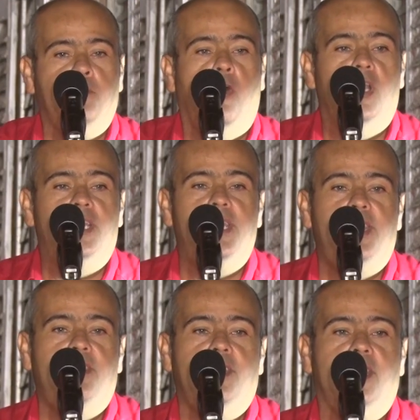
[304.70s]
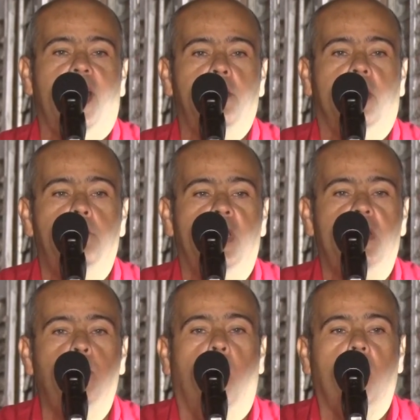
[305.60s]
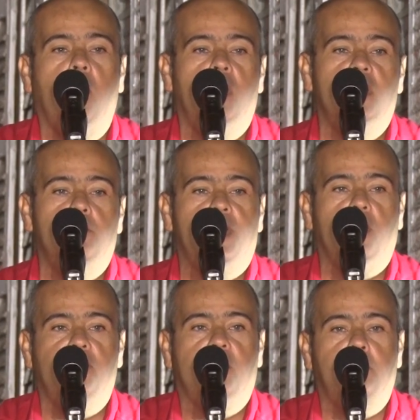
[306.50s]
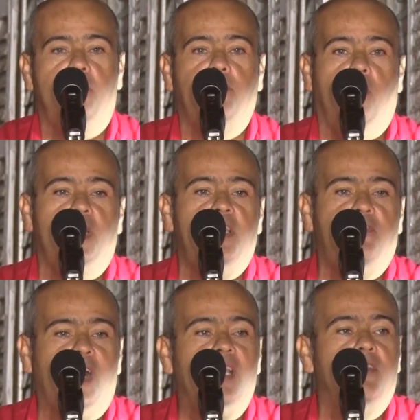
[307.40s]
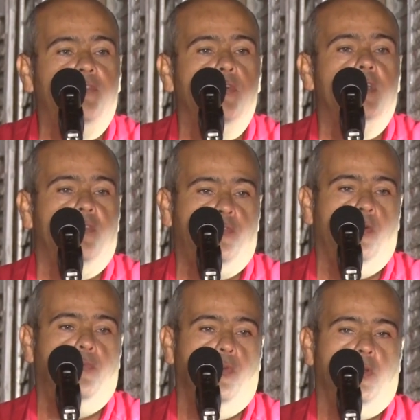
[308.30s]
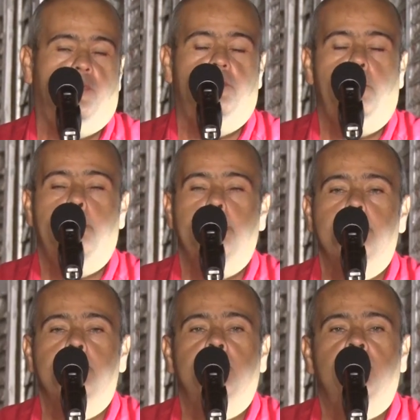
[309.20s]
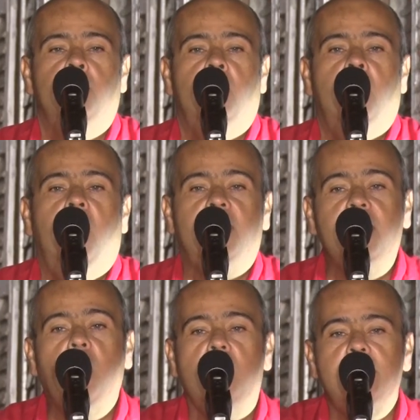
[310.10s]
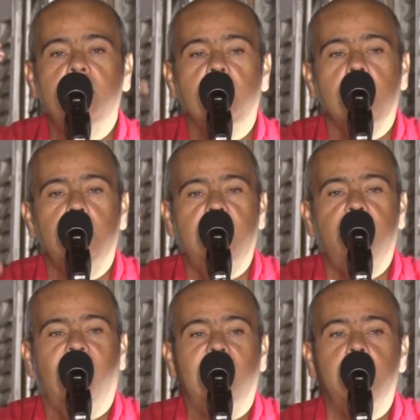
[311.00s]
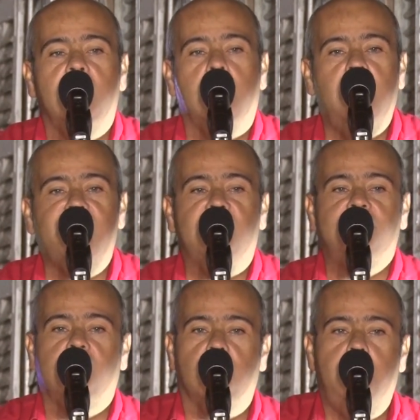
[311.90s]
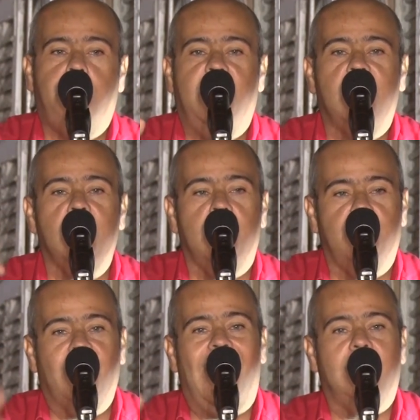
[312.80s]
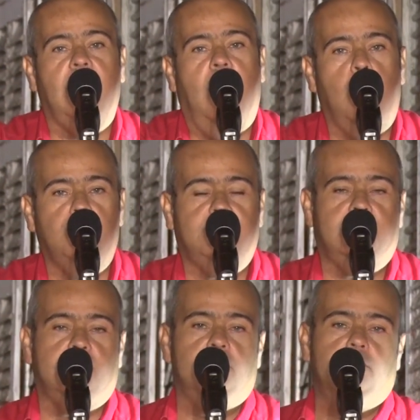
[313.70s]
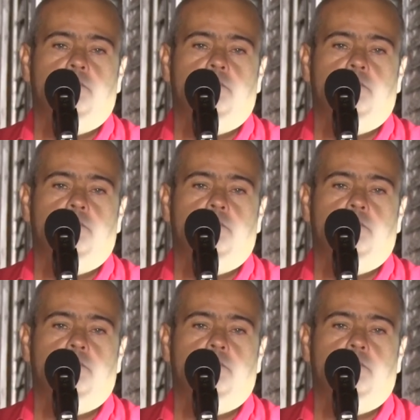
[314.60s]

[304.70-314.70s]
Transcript: Falling in, you can barely walk on them because you might fall in the cellar and so on and so forth. And I got the Urban Development Commission to repair that house.